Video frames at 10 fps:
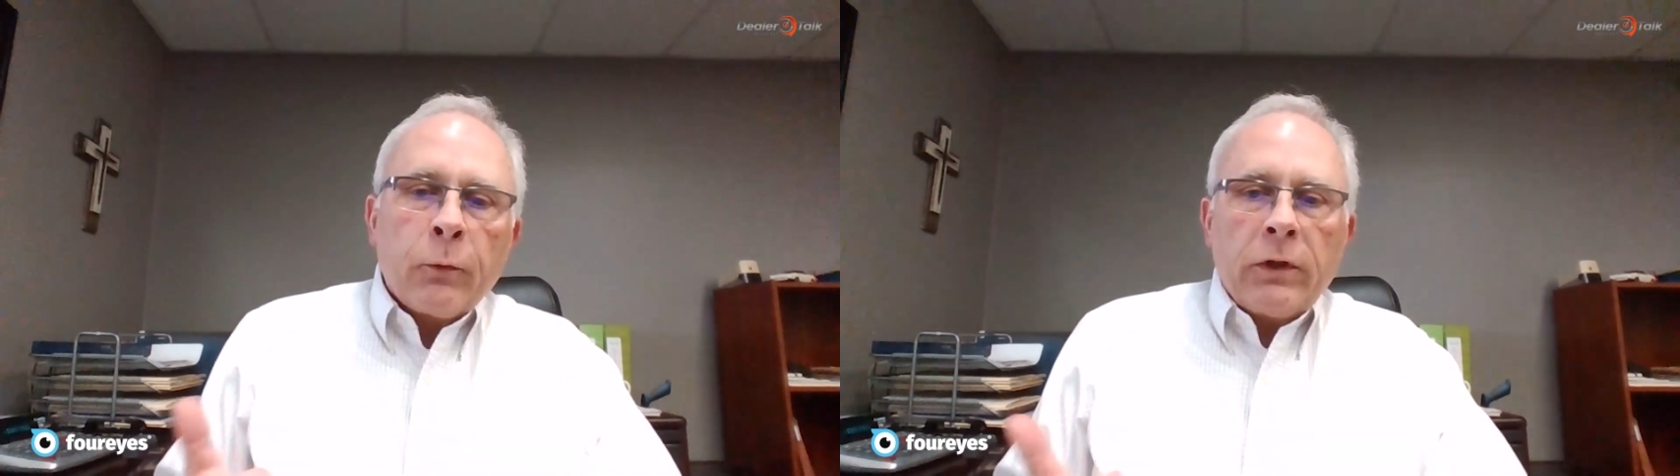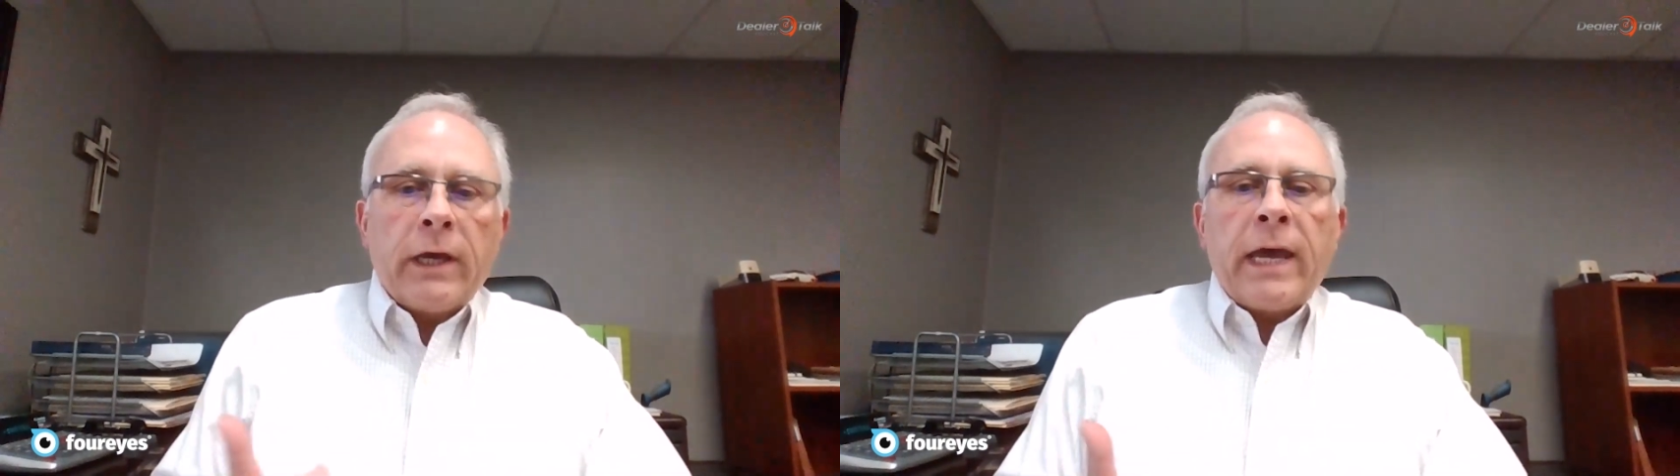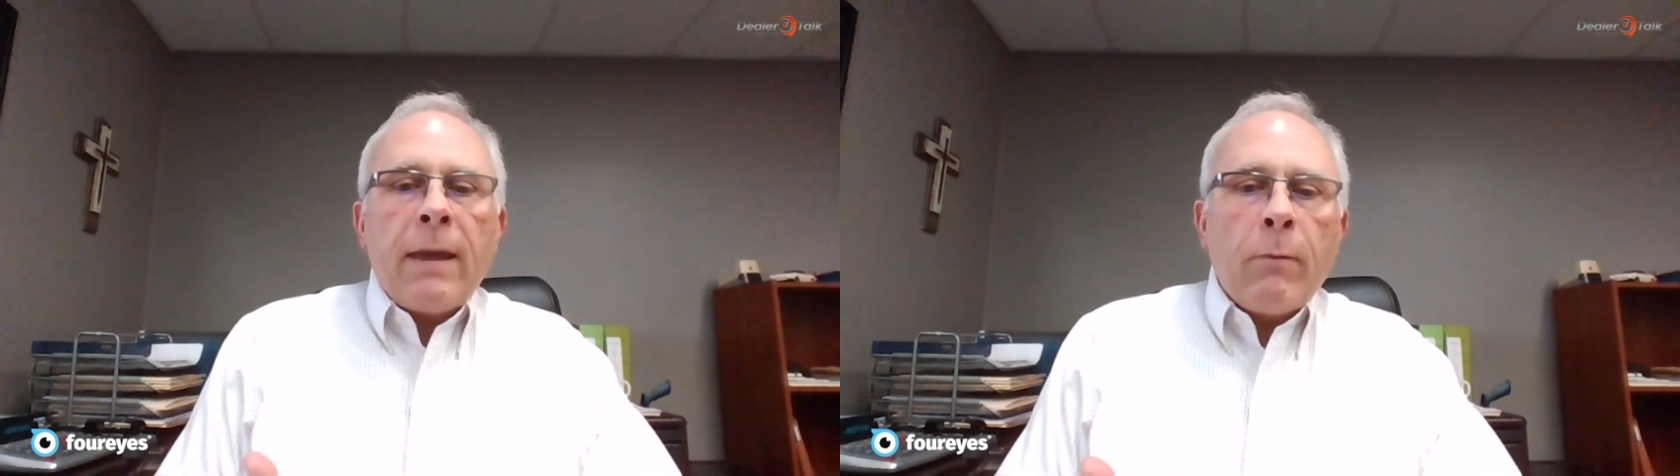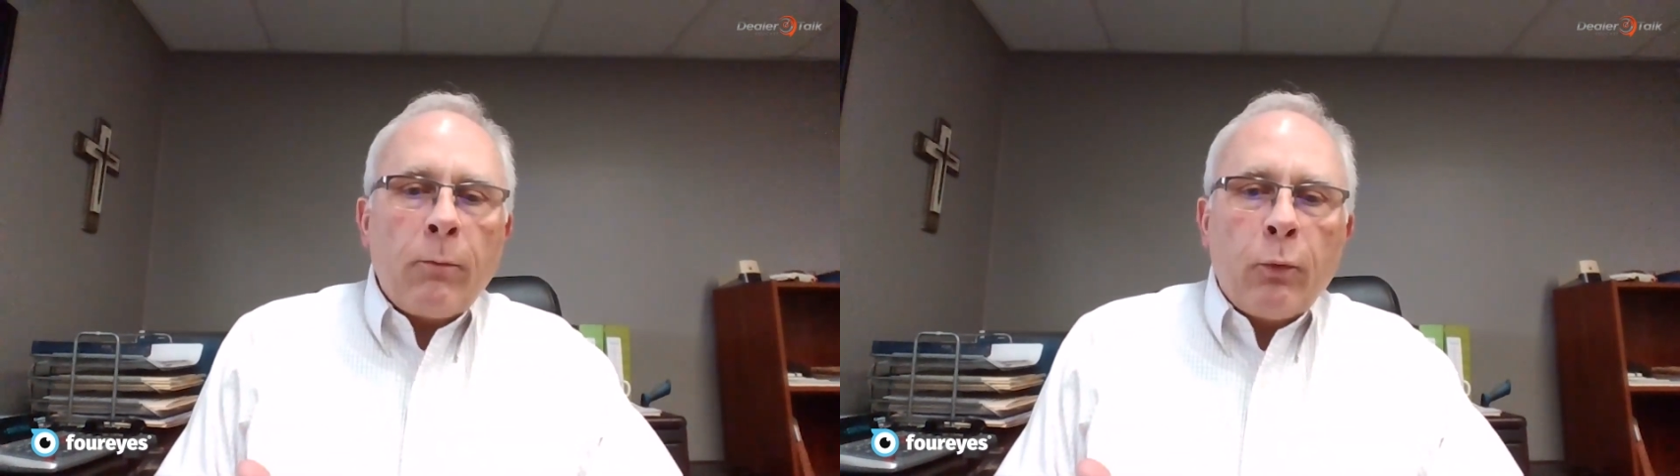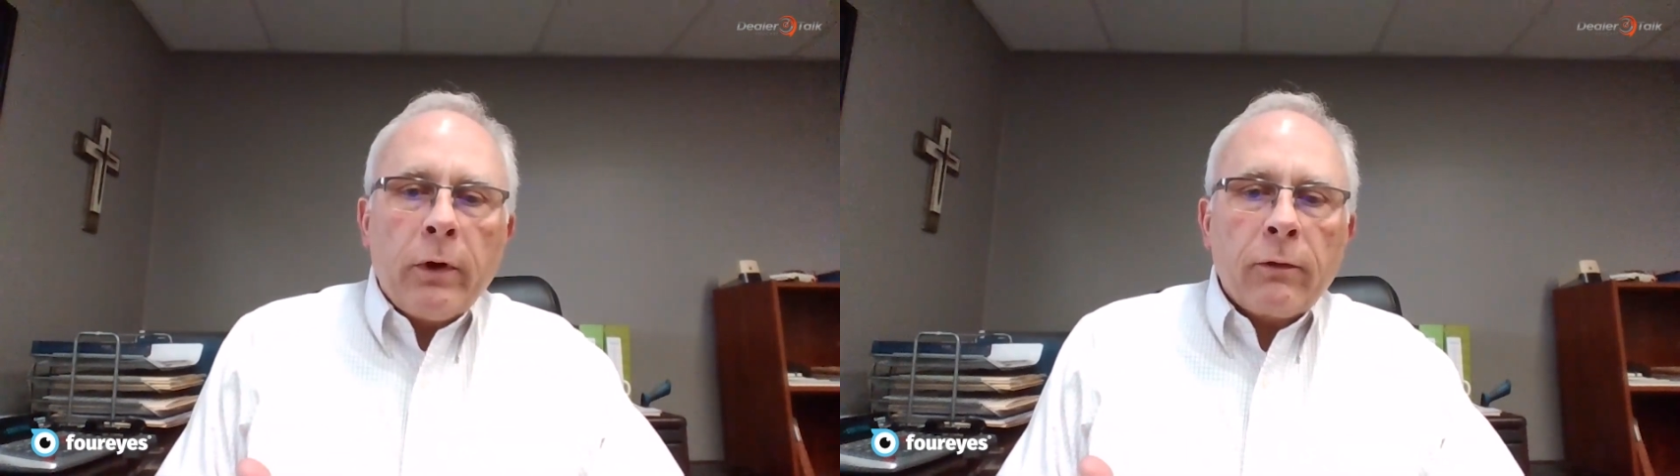What they came
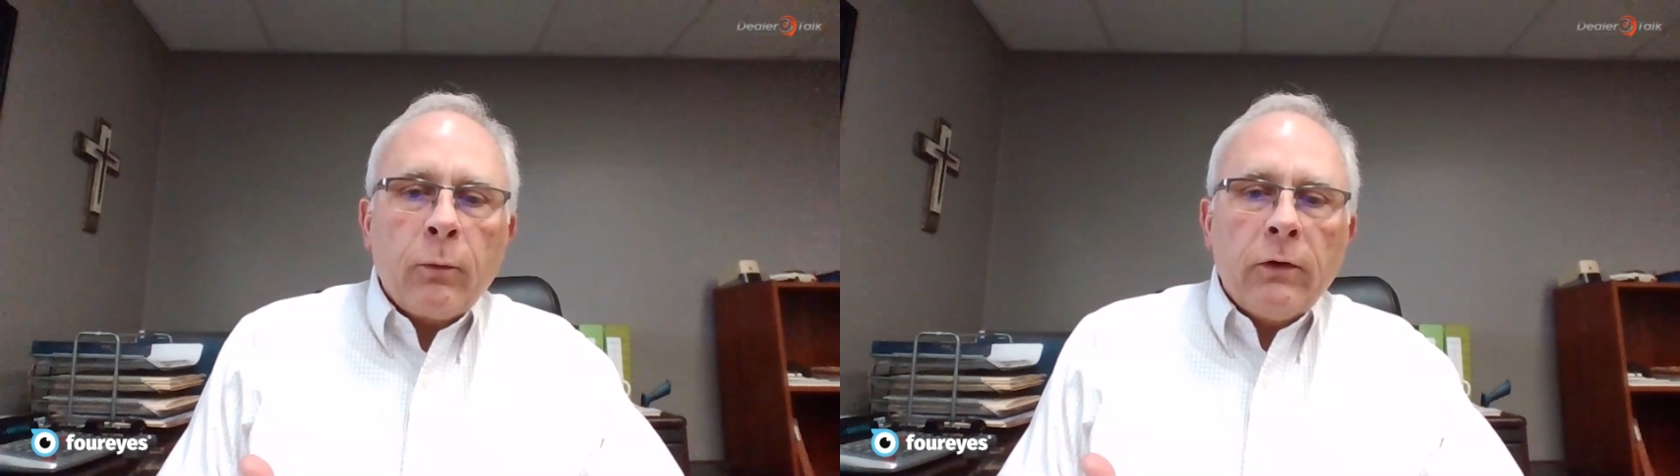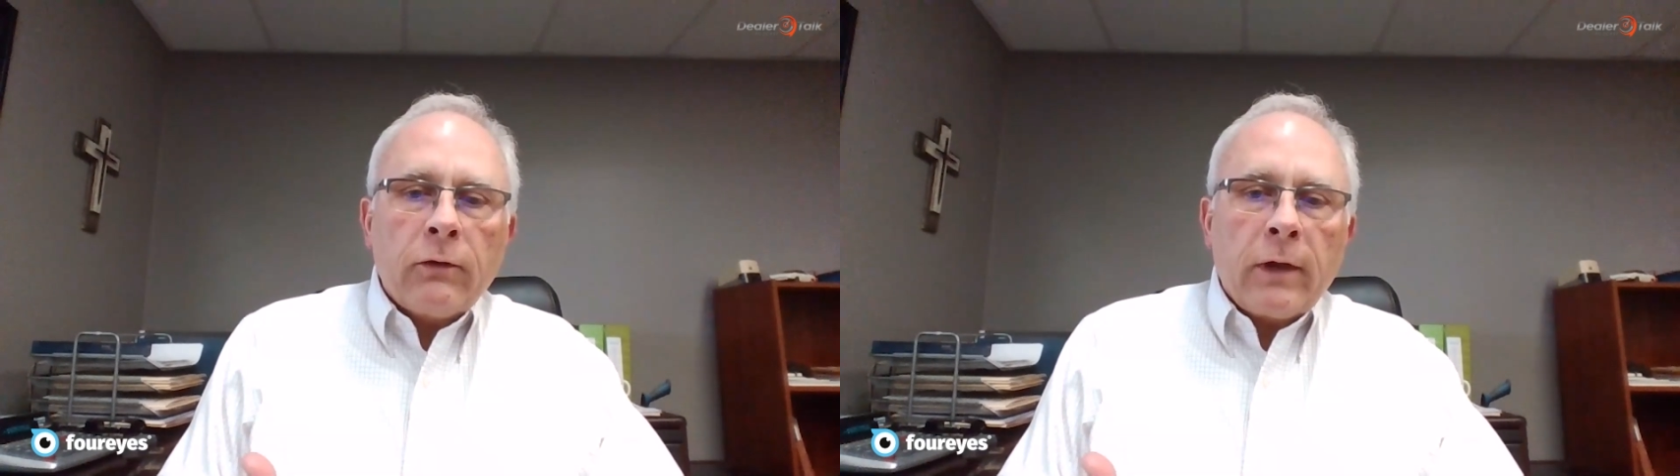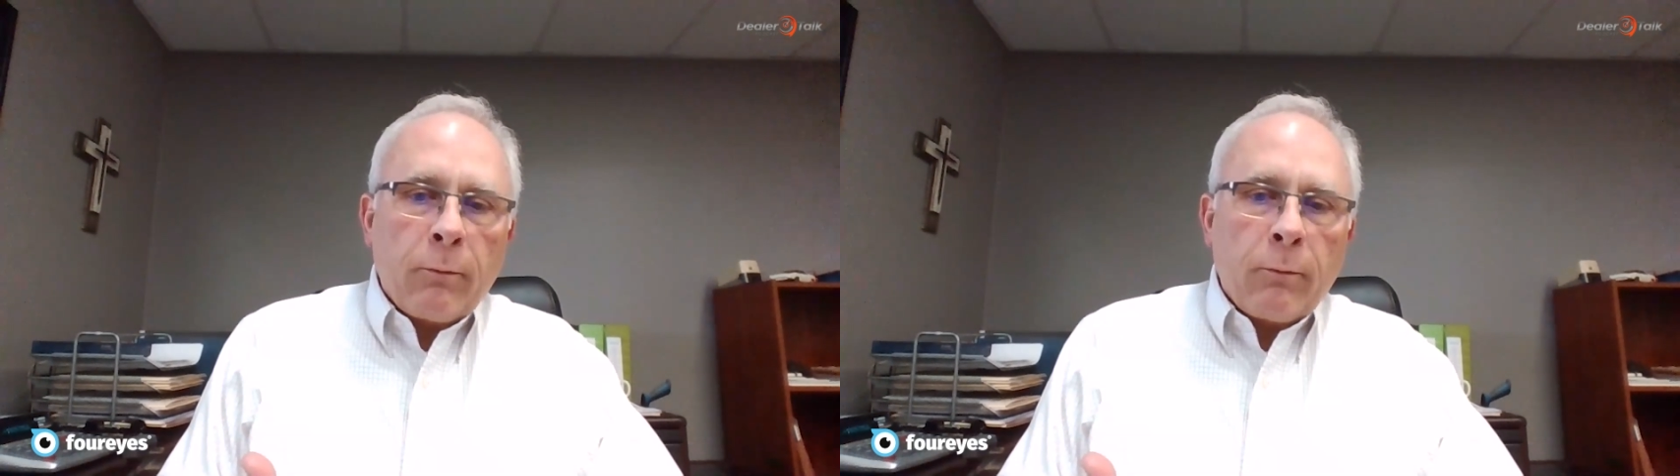up with was